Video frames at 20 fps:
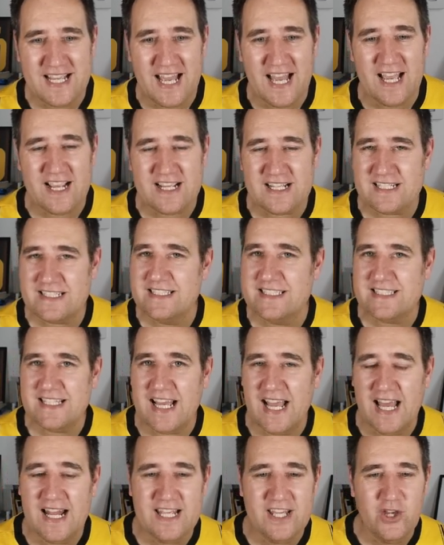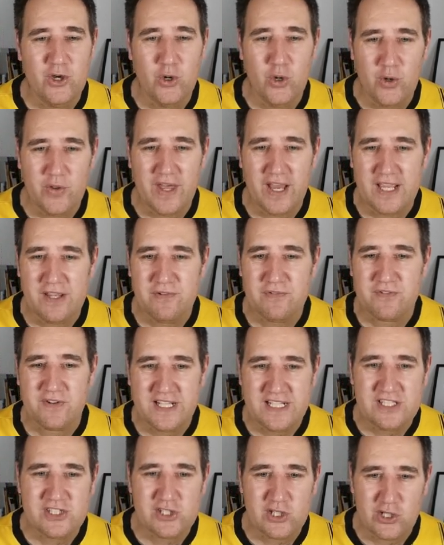Accrington Stanley, who are they?
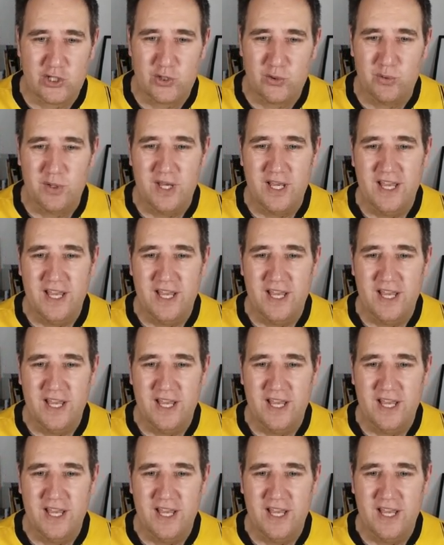3-2.